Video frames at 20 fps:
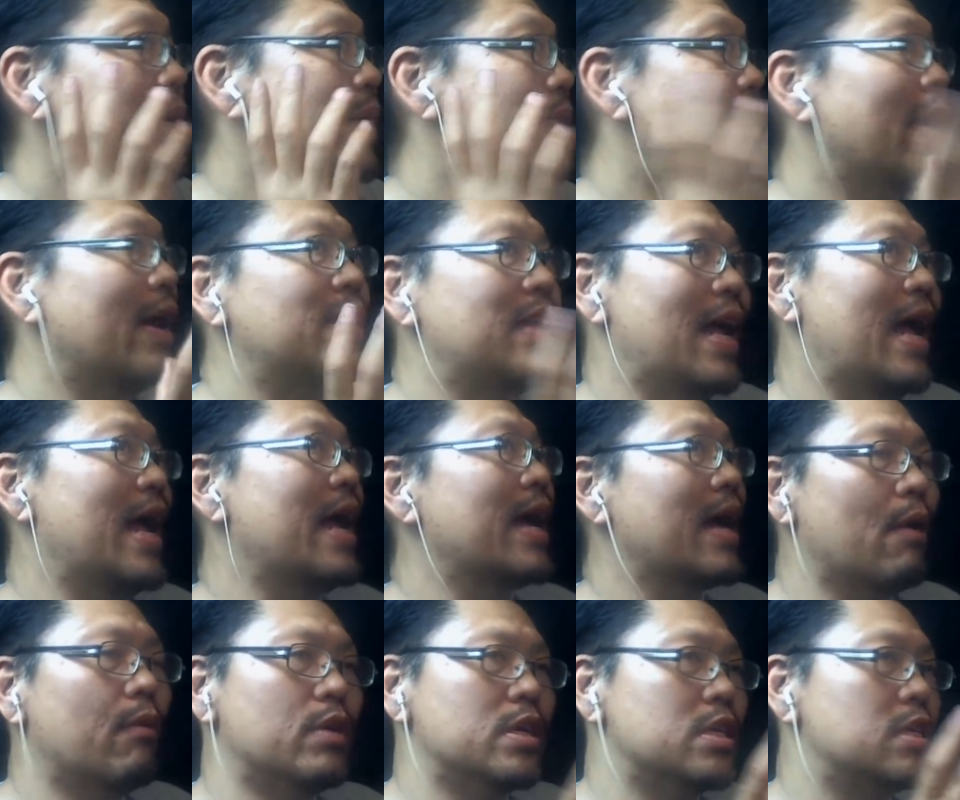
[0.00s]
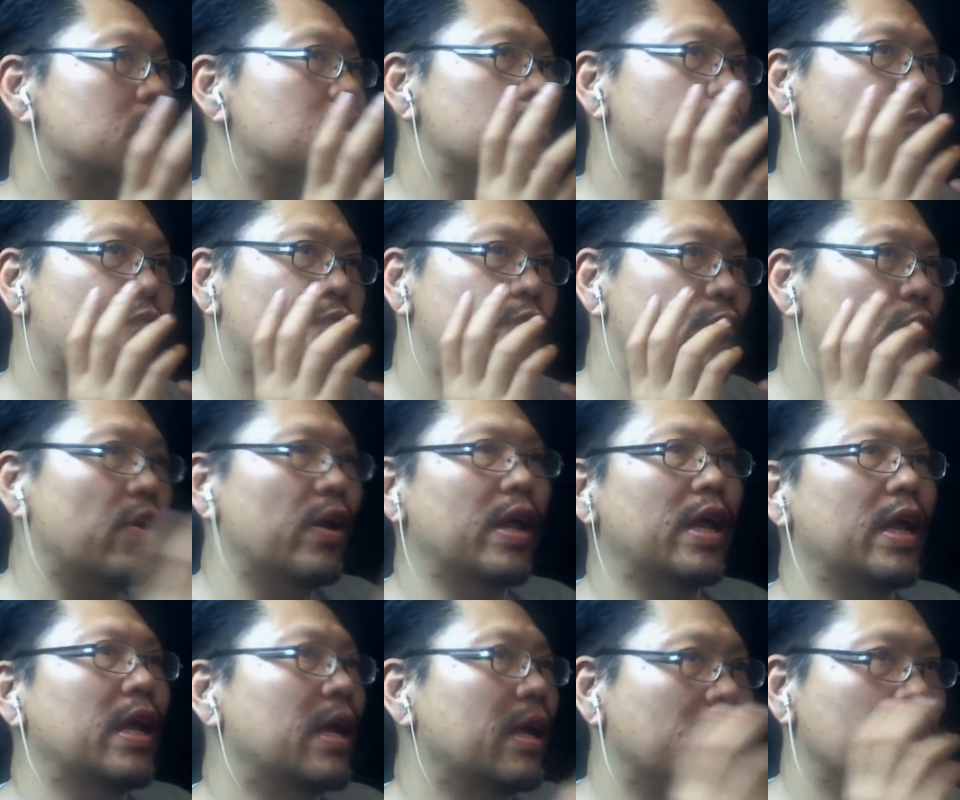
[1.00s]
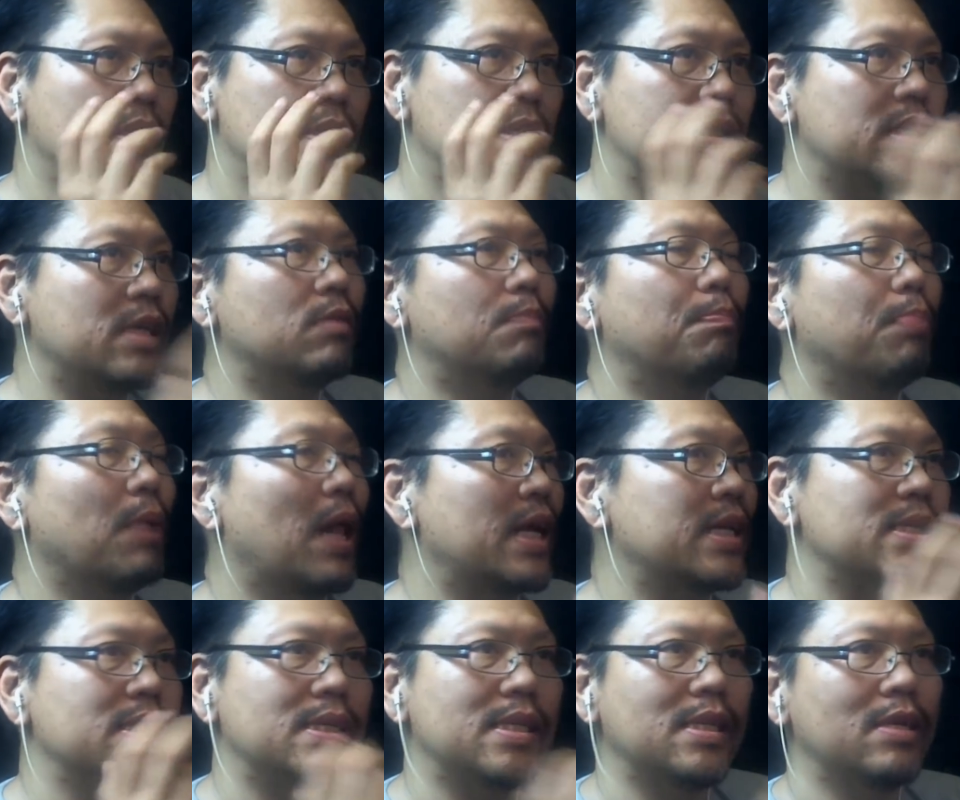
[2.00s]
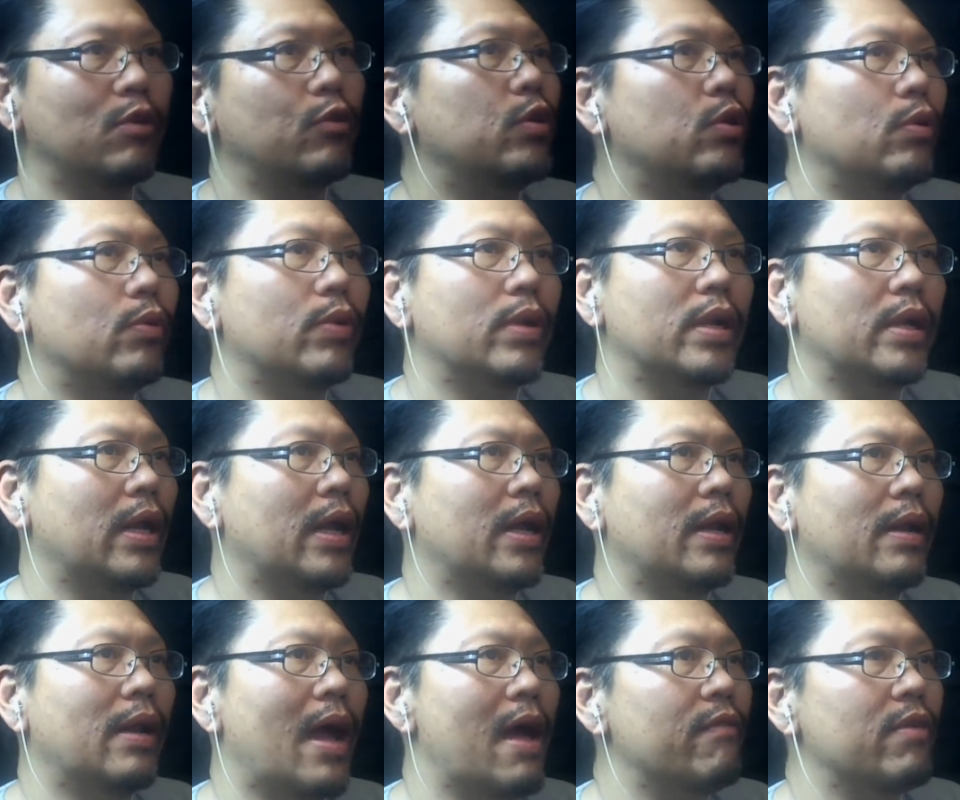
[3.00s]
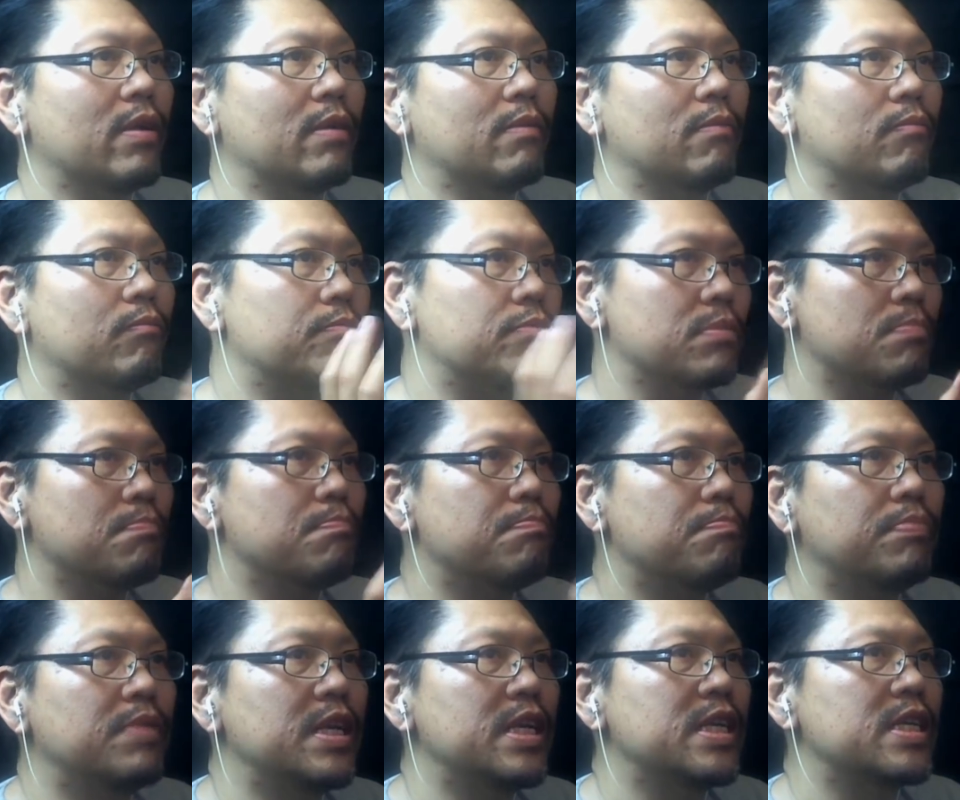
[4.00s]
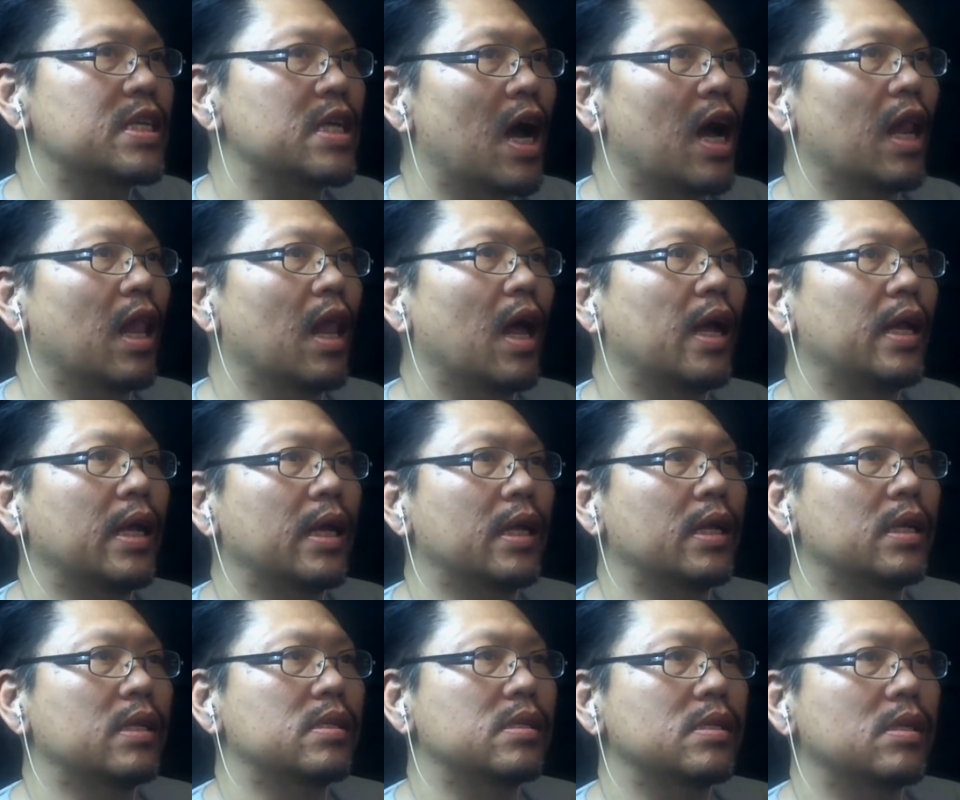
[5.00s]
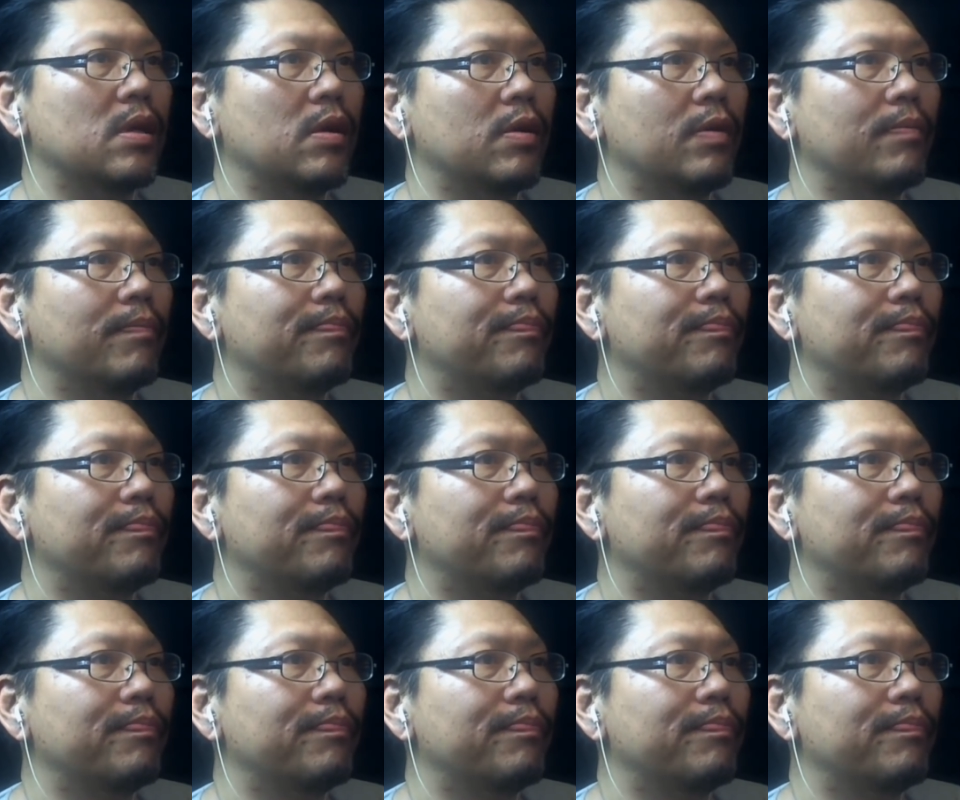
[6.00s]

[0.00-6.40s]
that tank, I was blasting CO2 in it and having some decent highlighting in it. So,